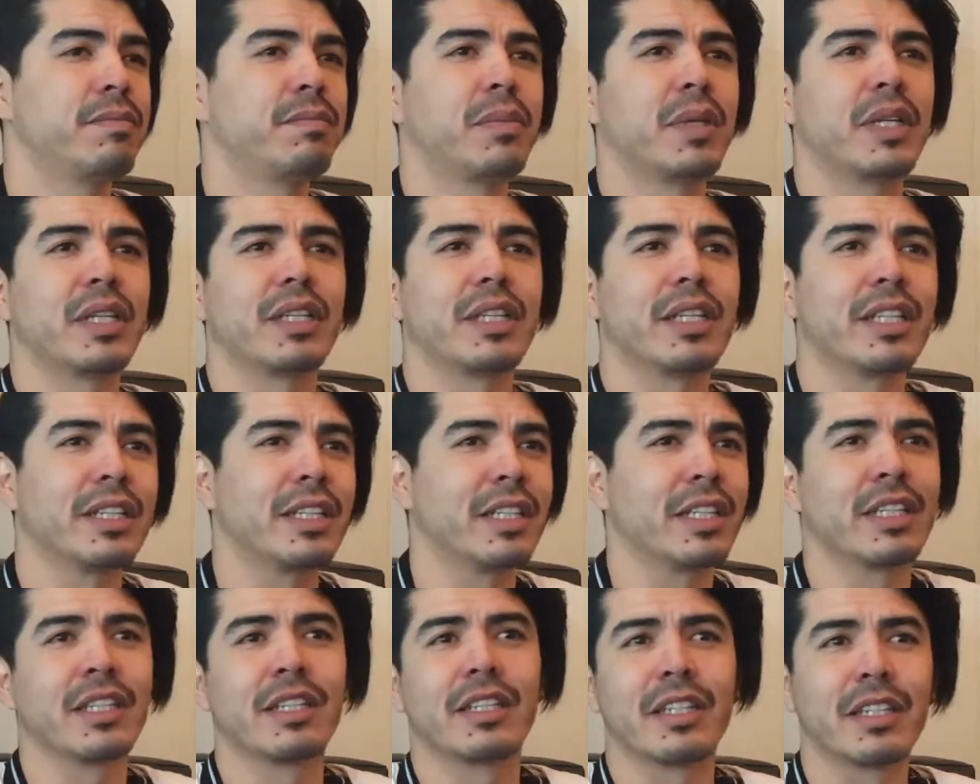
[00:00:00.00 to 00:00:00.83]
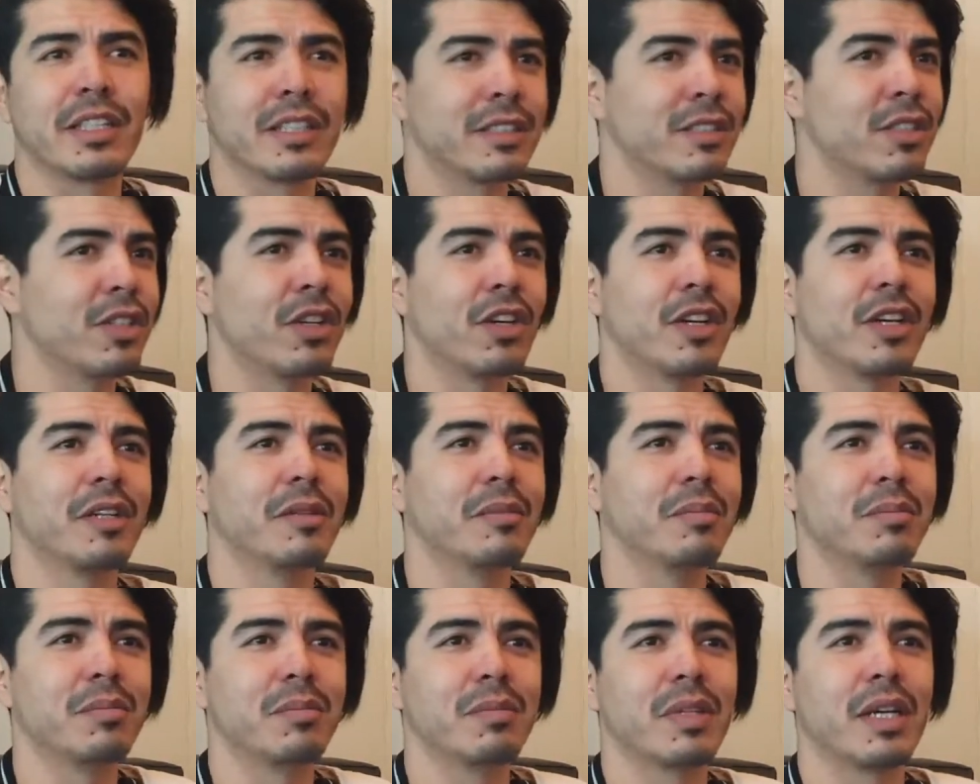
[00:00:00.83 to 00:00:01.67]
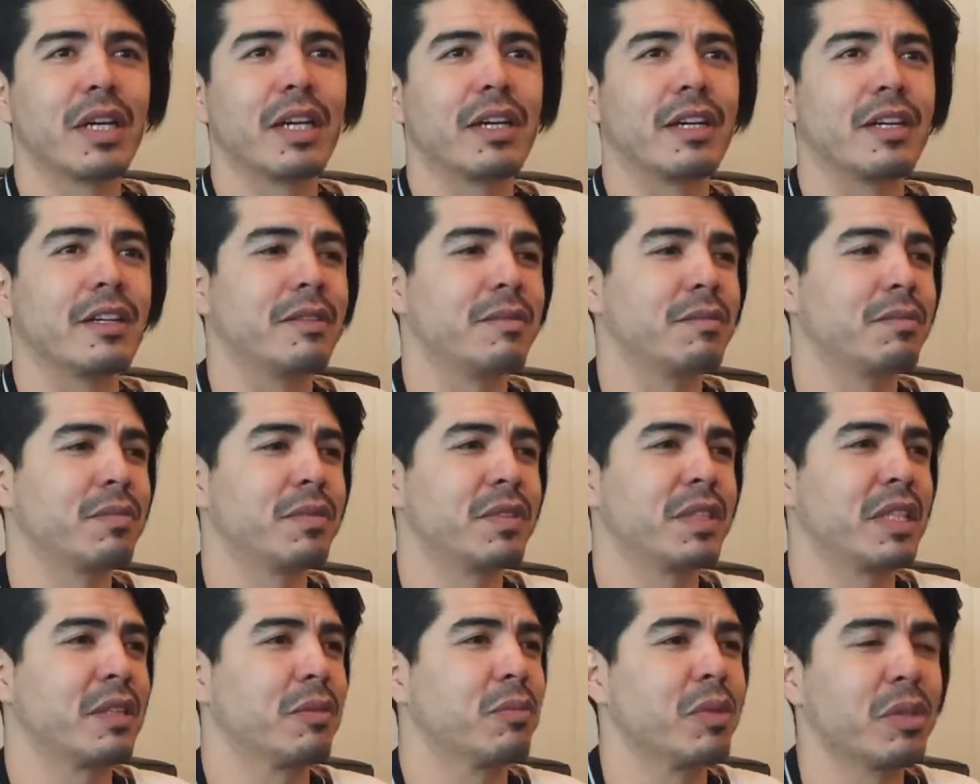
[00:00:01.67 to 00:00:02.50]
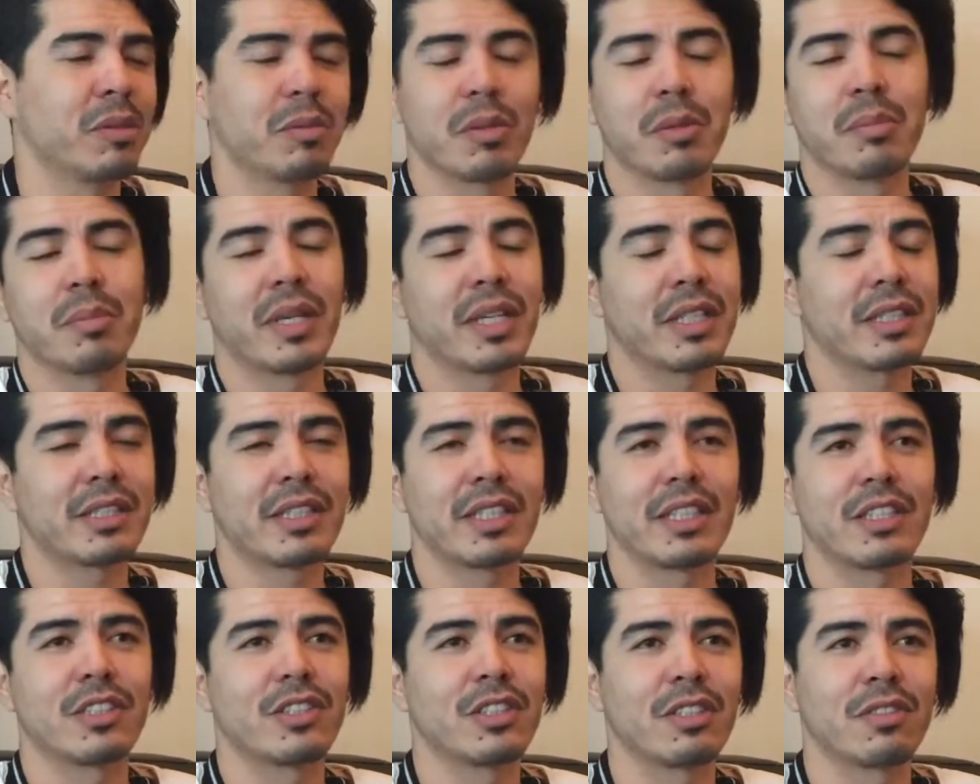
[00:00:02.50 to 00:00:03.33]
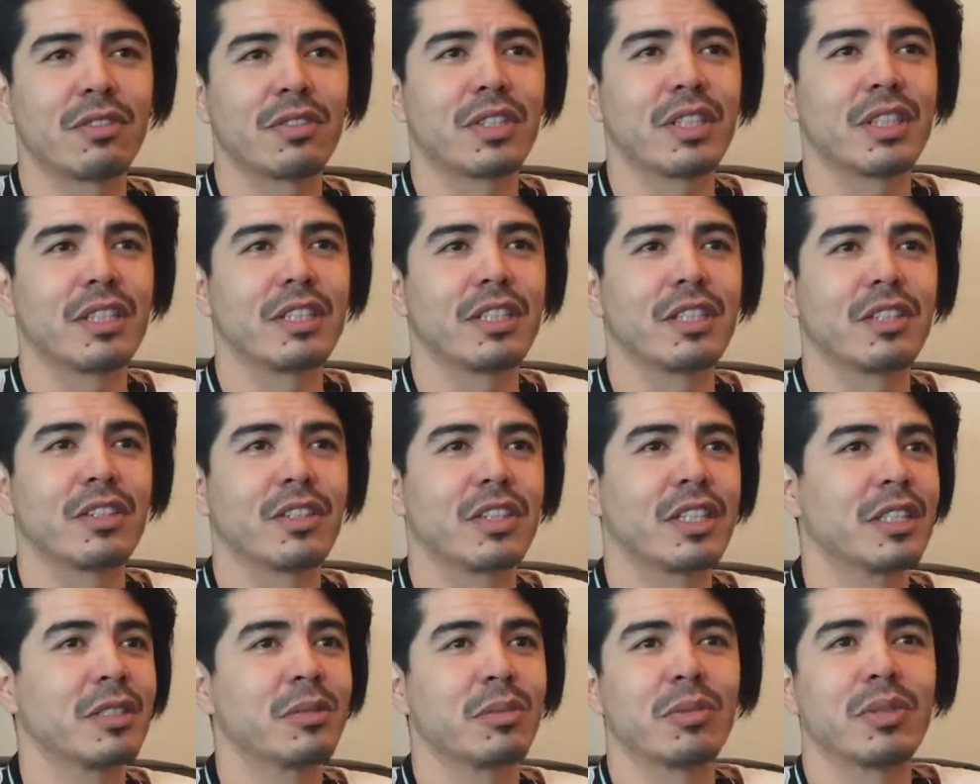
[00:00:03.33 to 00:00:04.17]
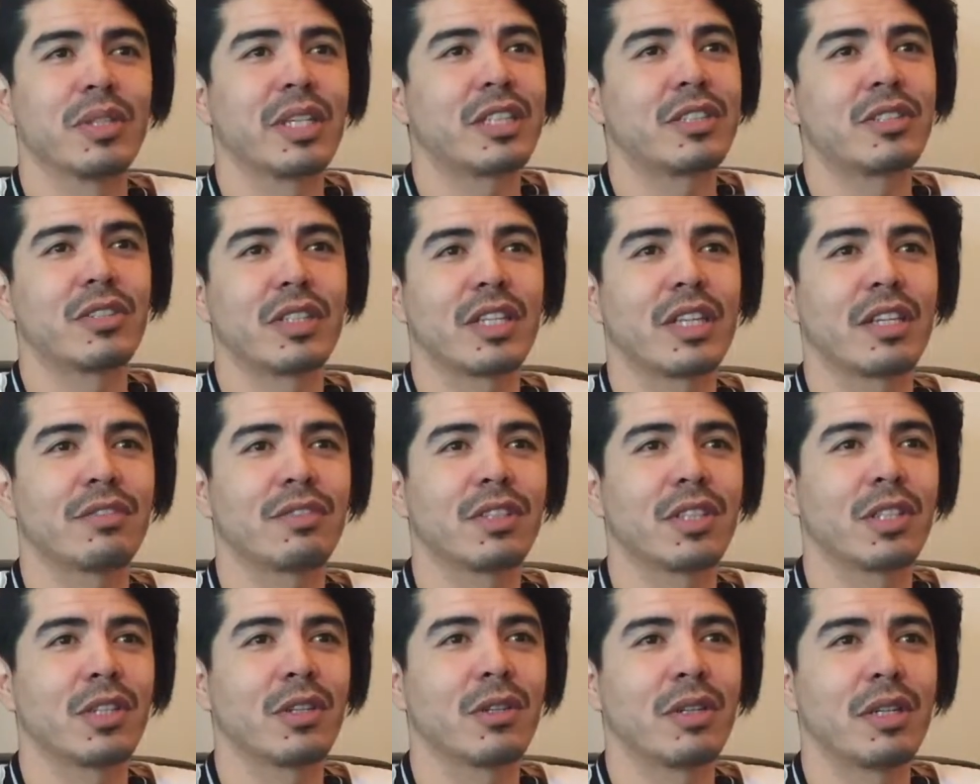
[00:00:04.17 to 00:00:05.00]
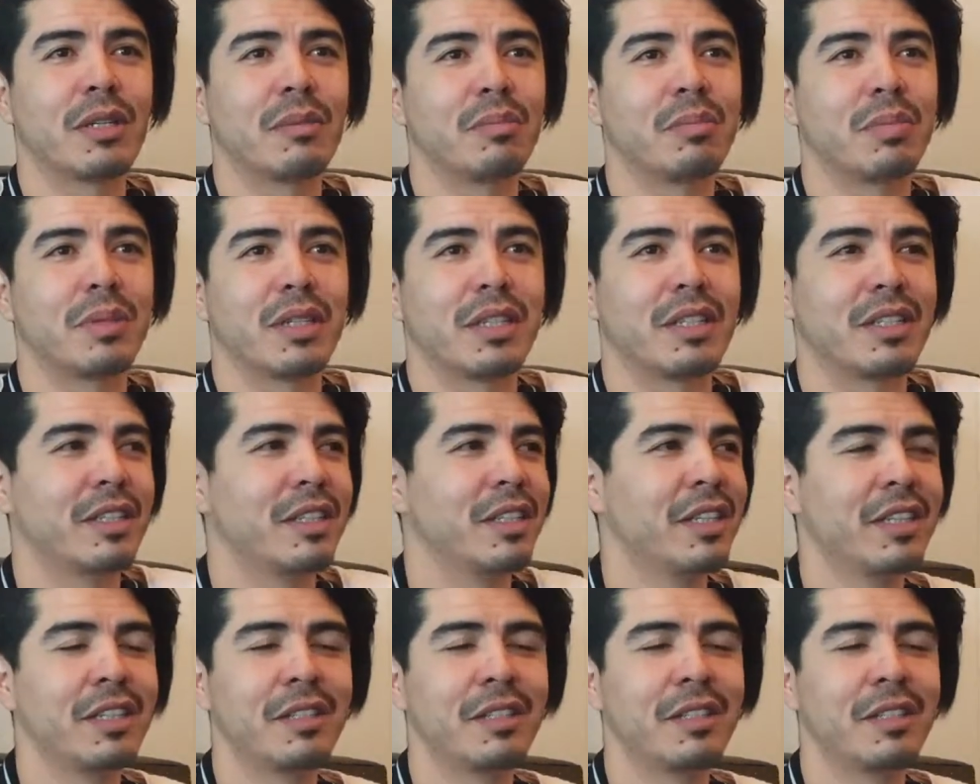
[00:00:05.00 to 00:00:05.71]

in time, we may see a shift that things will naturally have to go up.